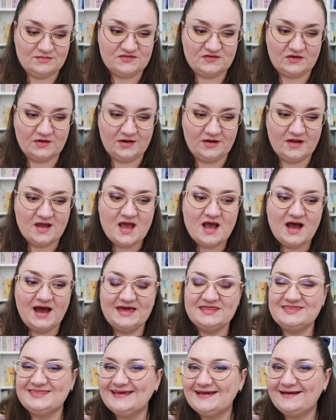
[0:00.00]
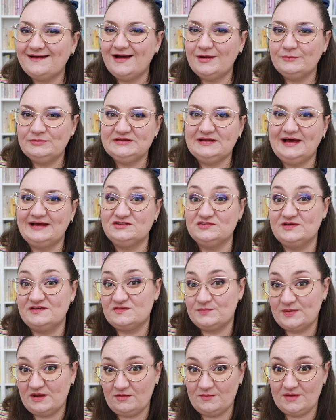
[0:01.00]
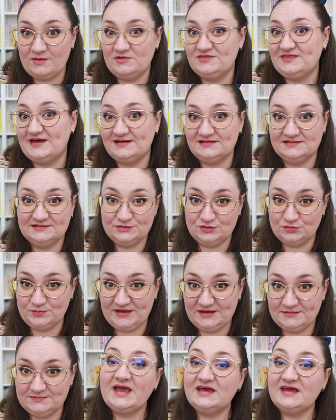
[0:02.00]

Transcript: So I think I would like to experiment with that a little bit.